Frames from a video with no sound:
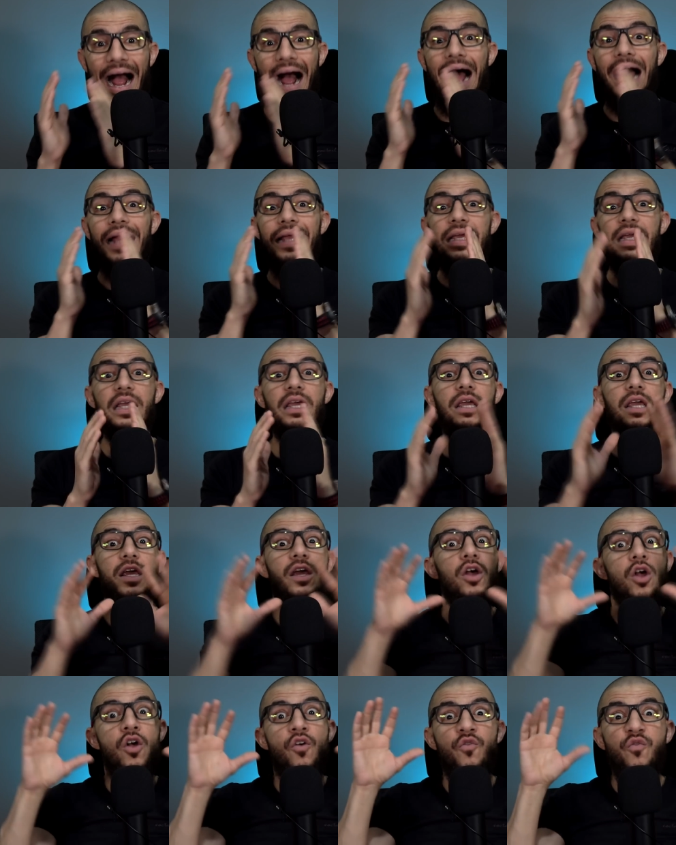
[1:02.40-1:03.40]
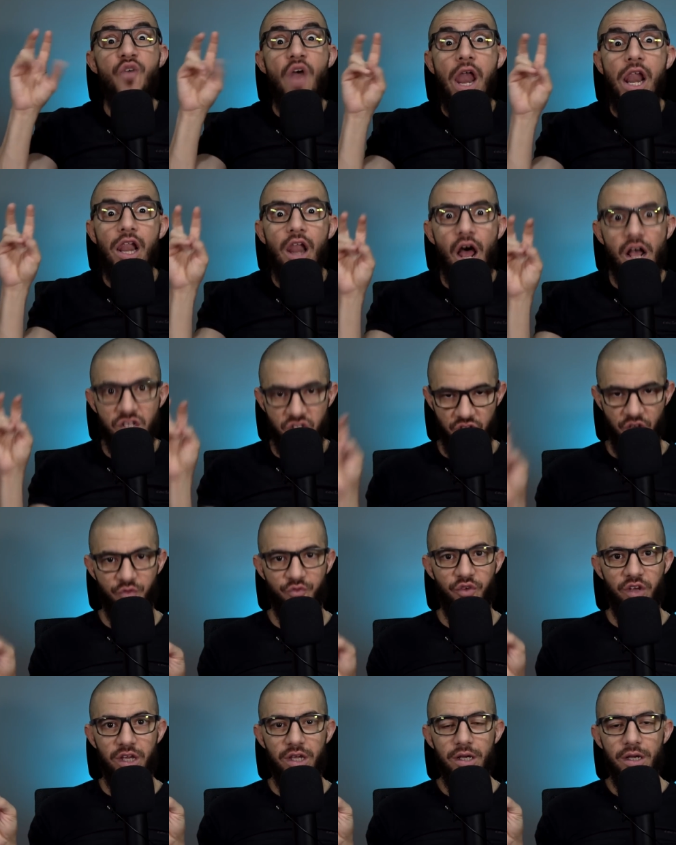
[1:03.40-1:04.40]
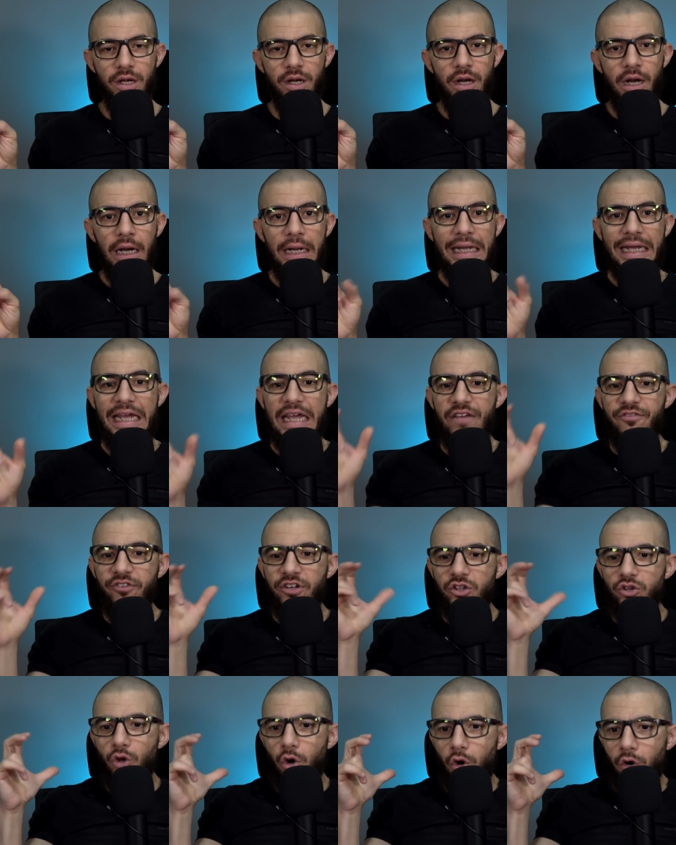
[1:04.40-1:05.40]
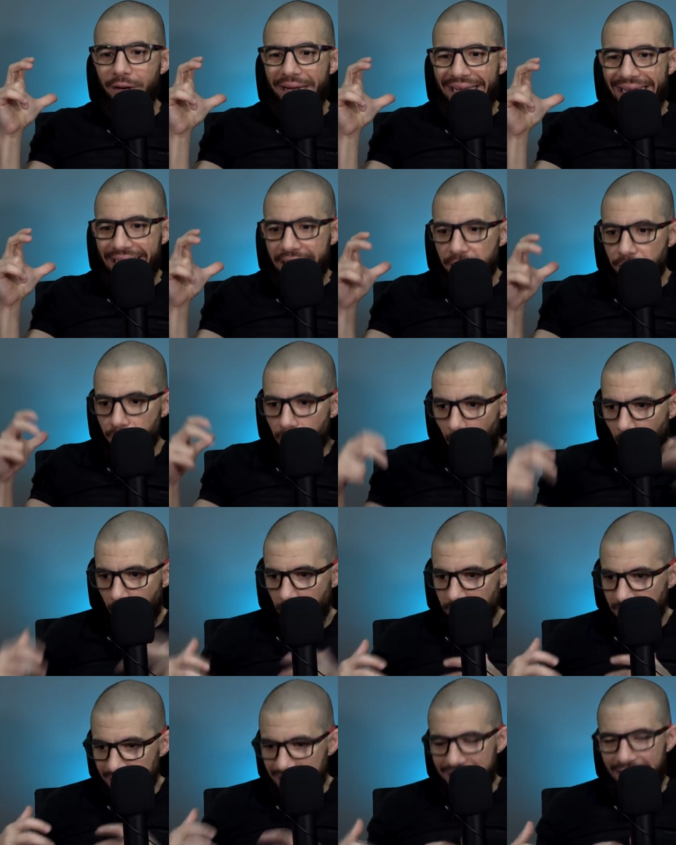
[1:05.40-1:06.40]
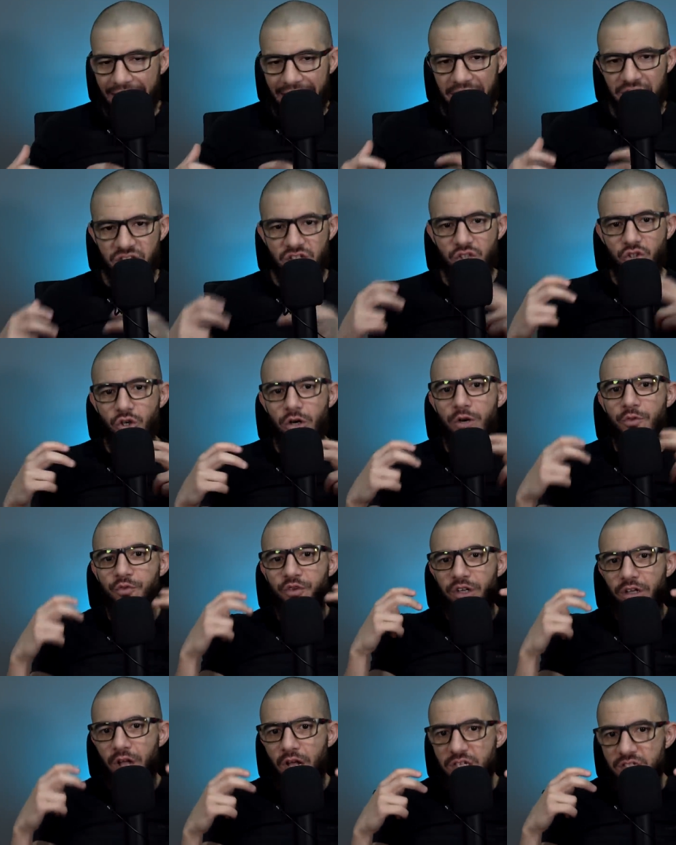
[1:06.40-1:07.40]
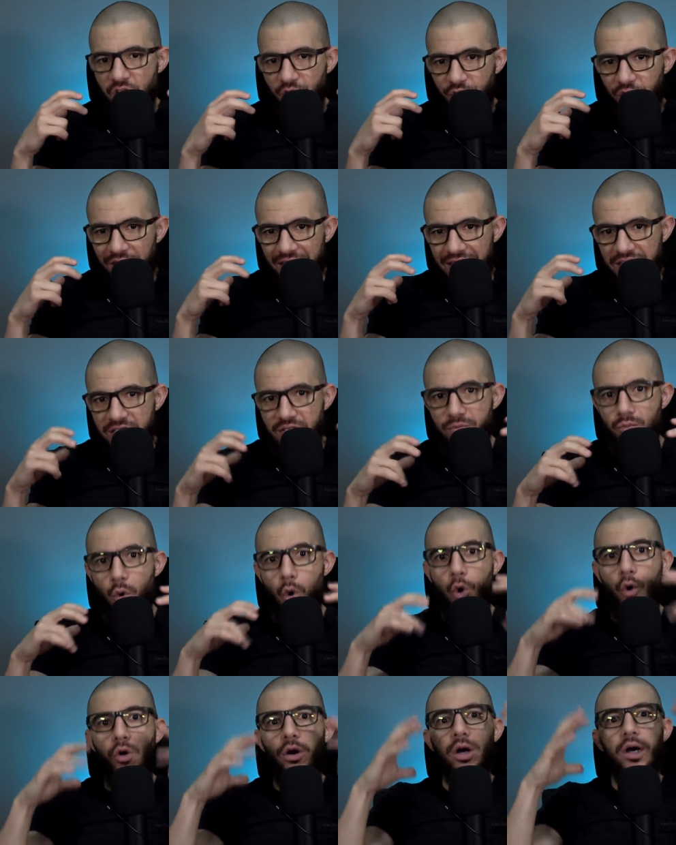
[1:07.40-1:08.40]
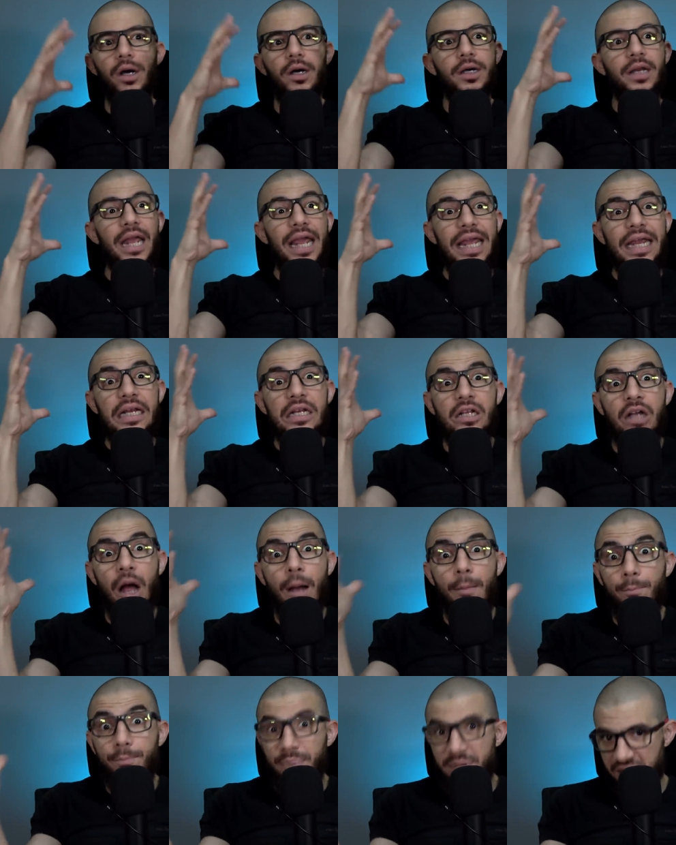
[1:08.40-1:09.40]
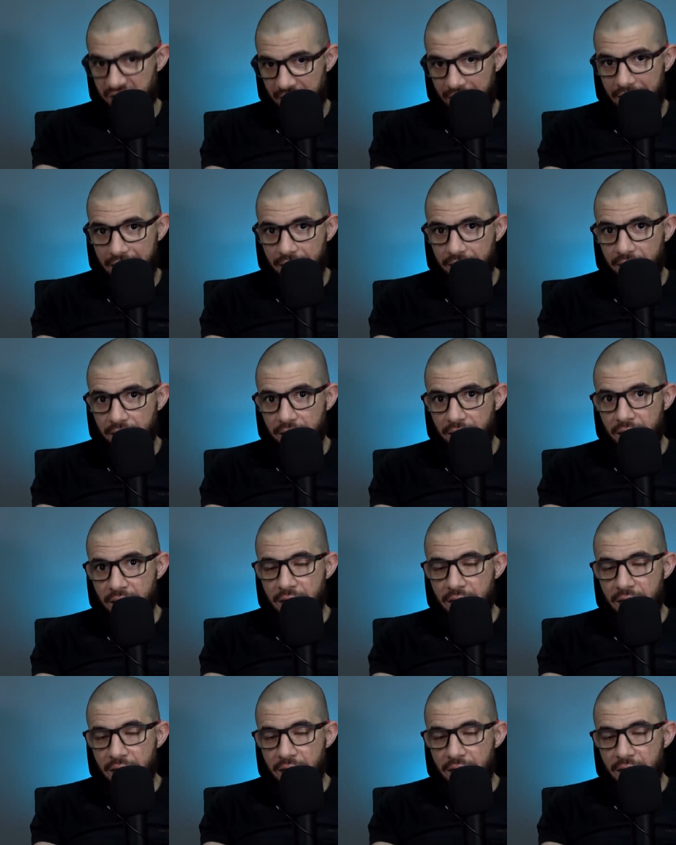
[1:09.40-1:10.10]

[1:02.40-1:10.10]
i.e. philosophy, even though in modern days the term philosophy is more encompassing,